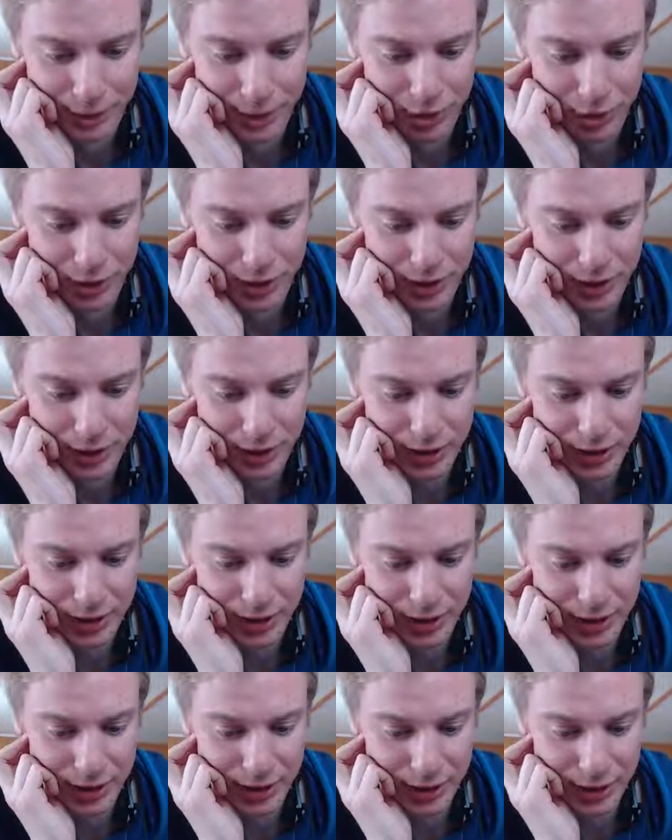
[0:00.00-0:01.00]
So here
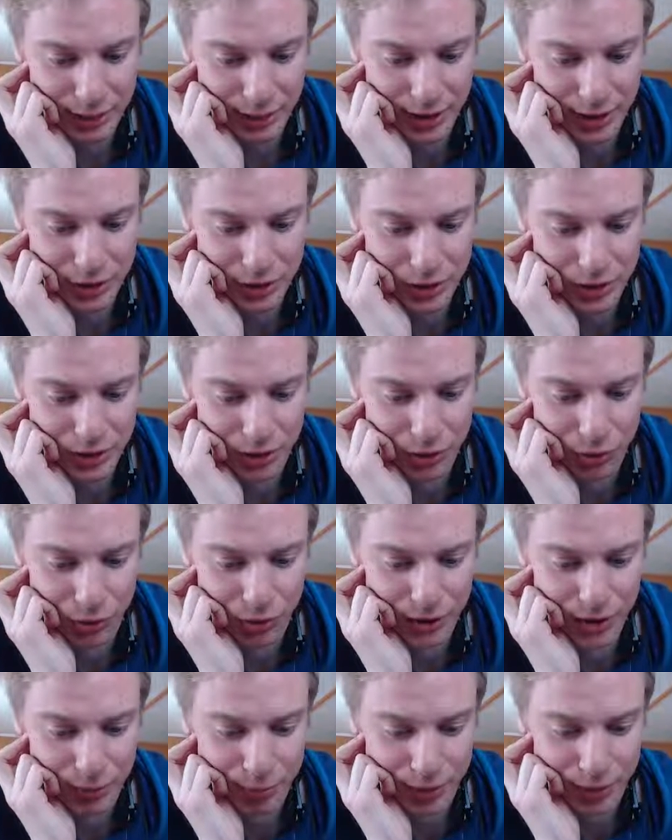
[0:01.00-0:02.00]
I think I'm gonna just
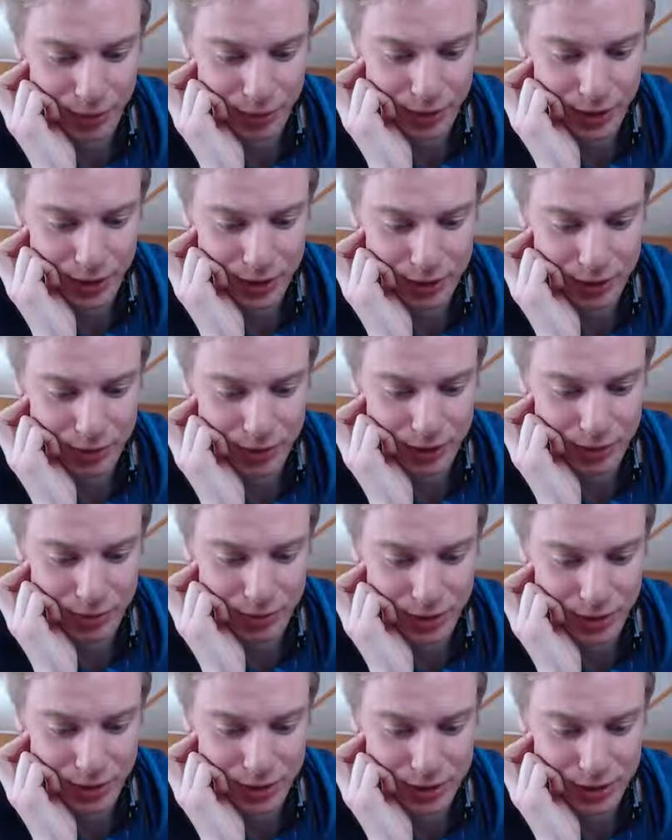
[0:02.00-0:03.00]
ignore that balloon
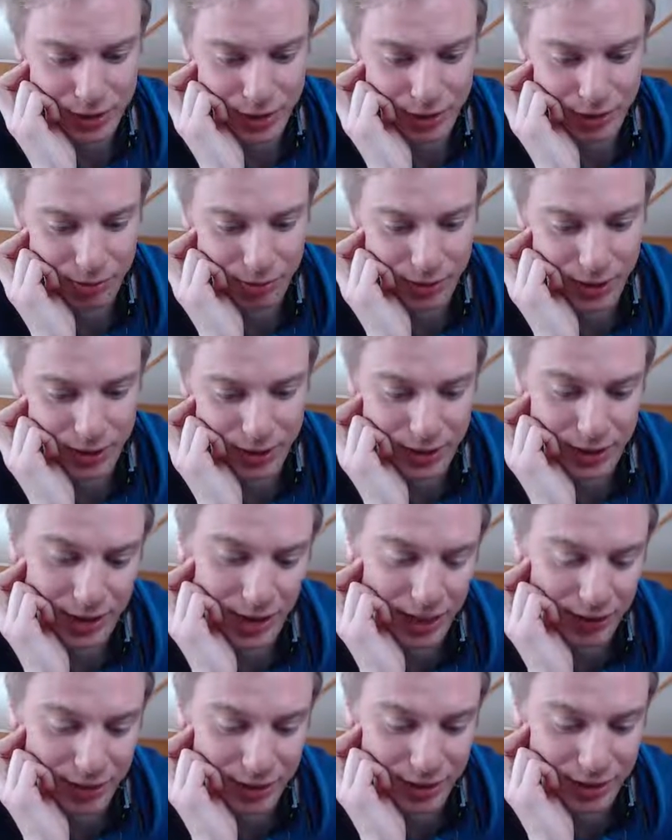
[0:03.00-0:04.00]
actually, because I
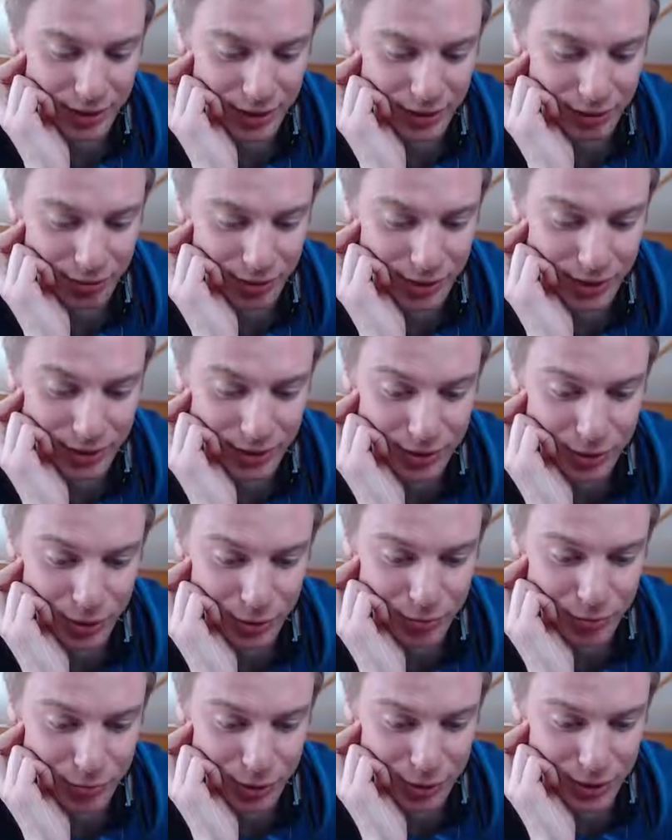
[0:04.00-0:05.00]
didn't have anything really
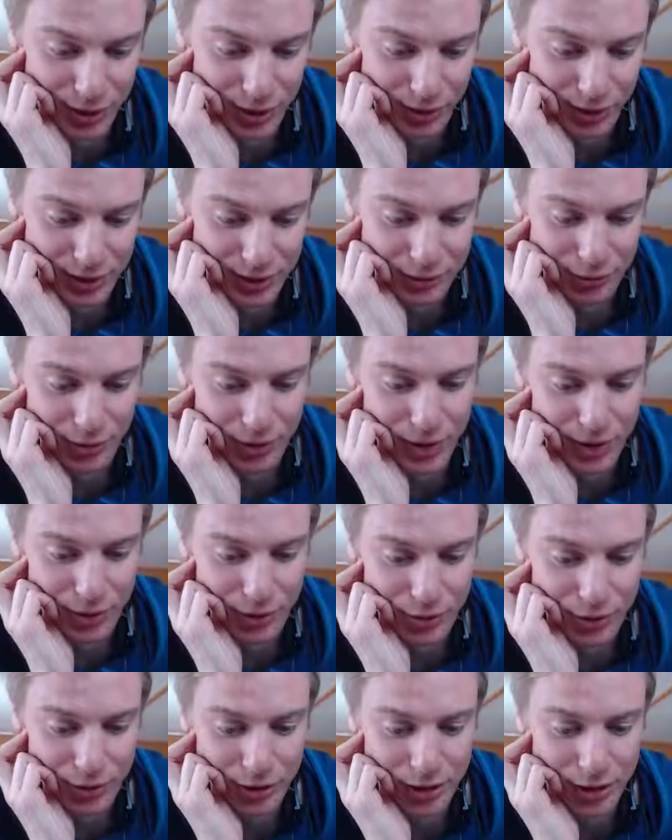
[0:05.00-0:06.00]
to put down except for
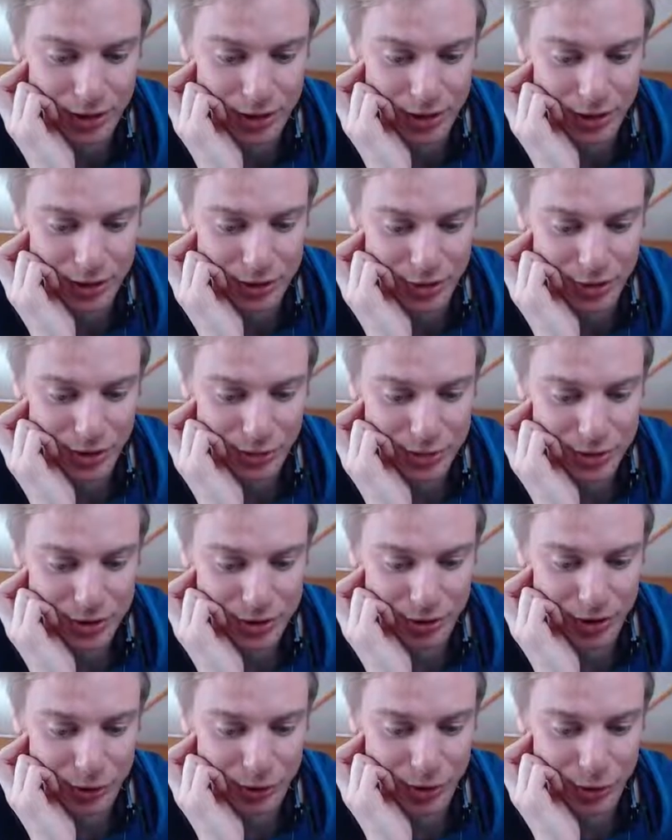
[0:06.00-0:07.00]
arrows. So I'm just
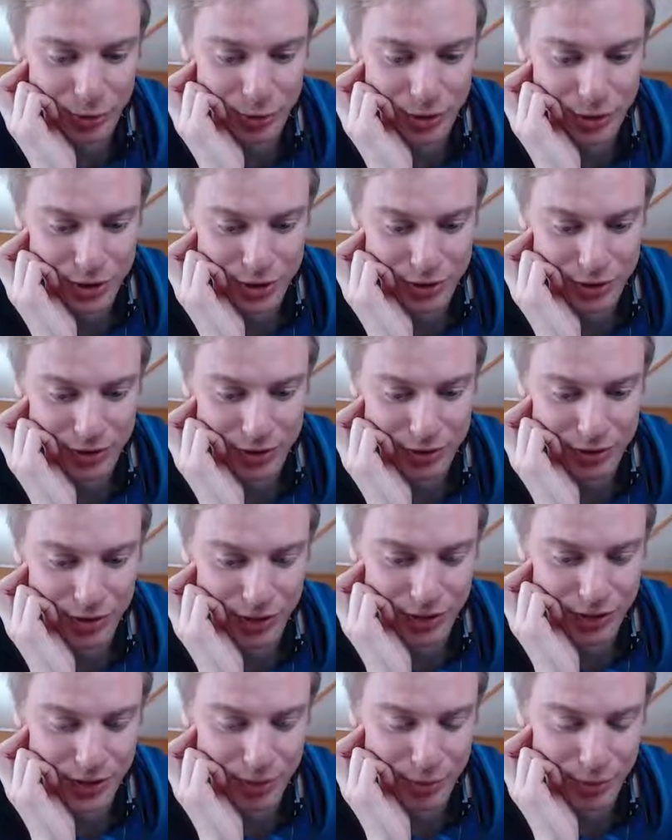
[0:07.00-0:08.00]
starting my own push on the left
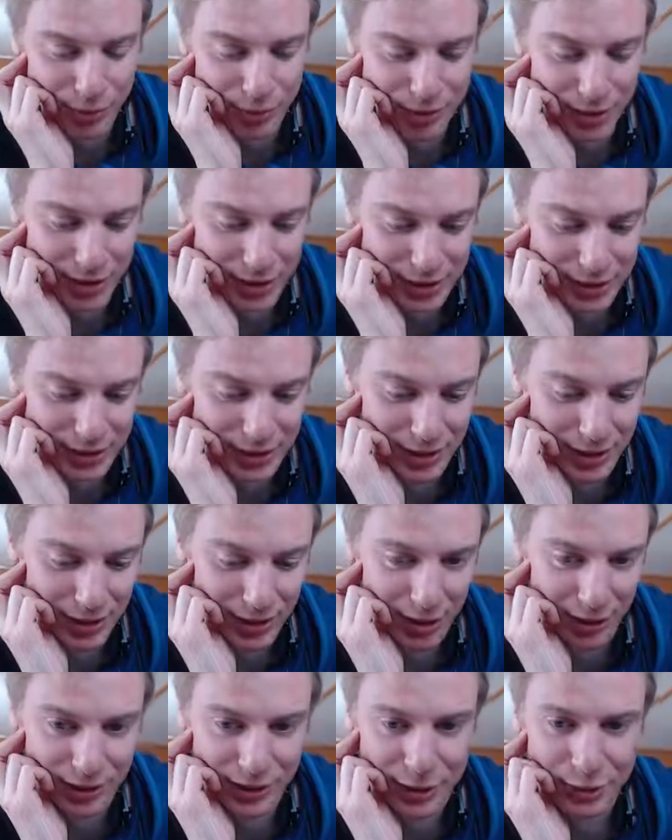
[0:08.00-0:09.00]
side. That balloon actually did
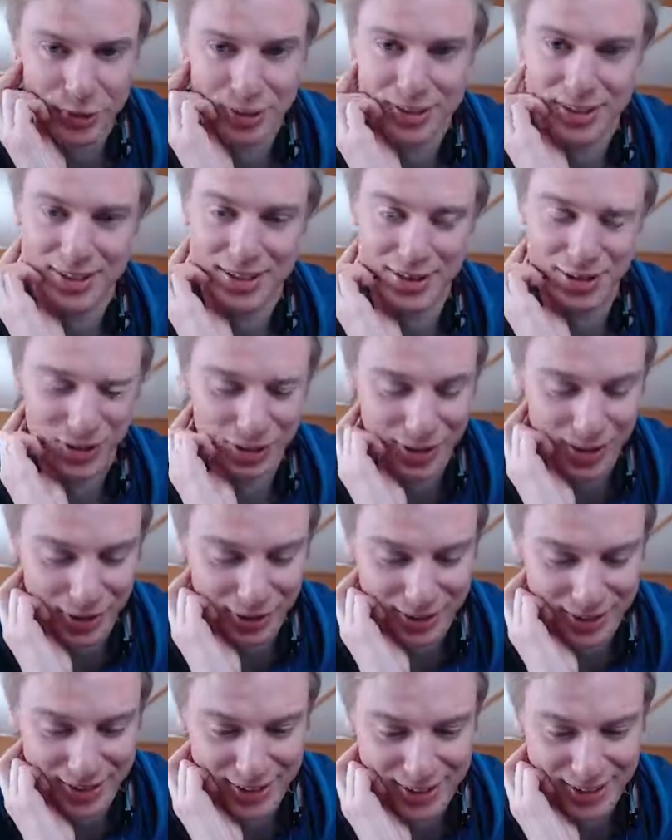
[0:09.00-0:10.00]
a lot of damage there, took
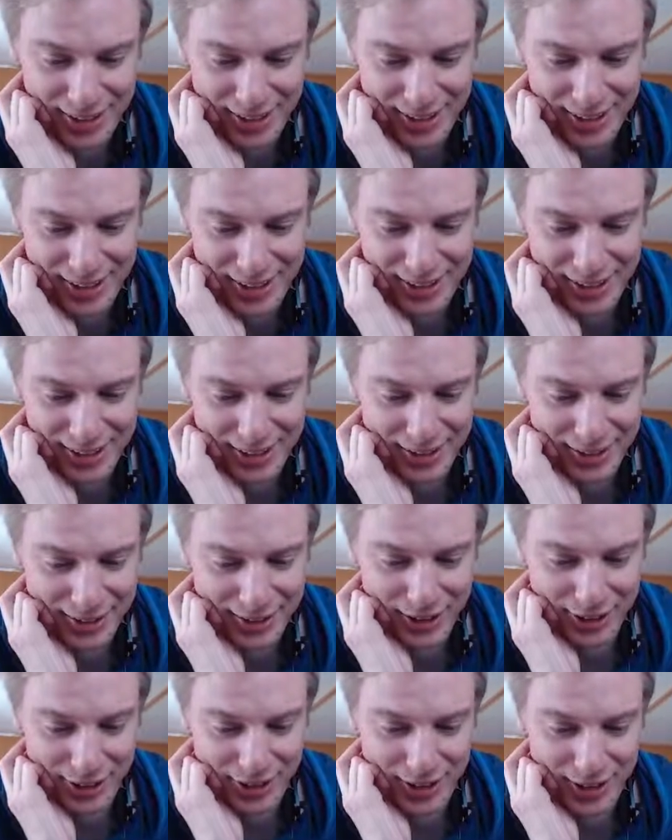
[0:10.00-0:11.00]
out the
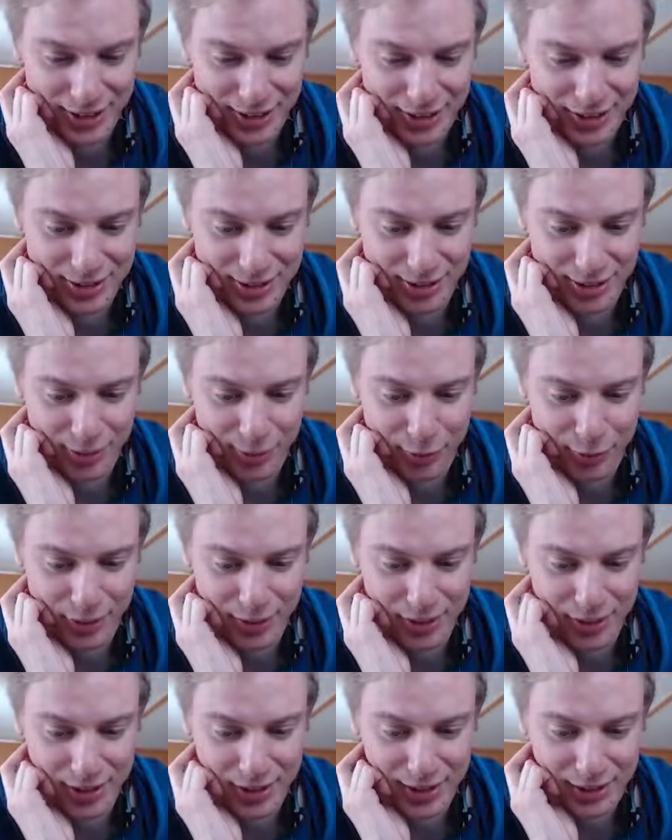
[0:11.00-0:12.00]
elixir collector and stuff.
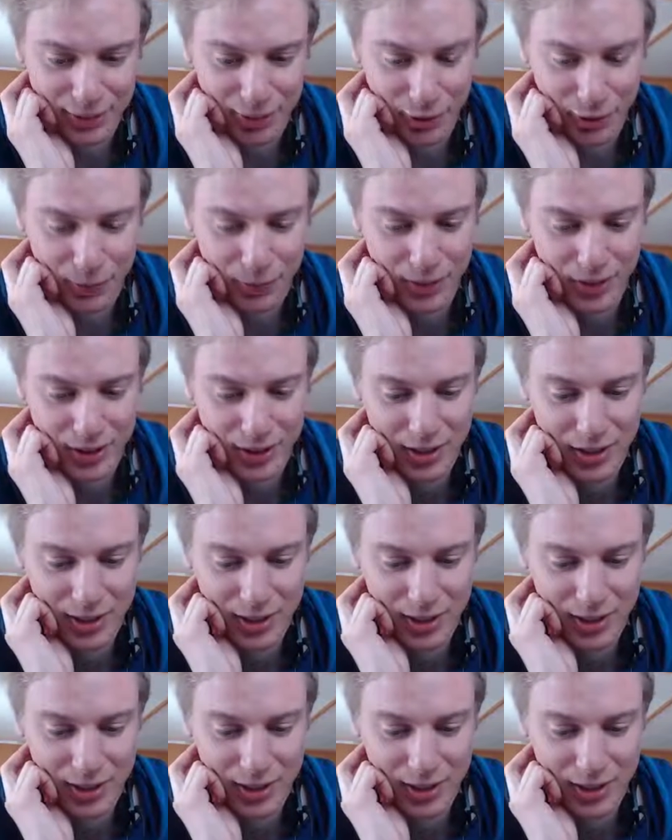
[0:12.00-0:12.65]
But yeah, so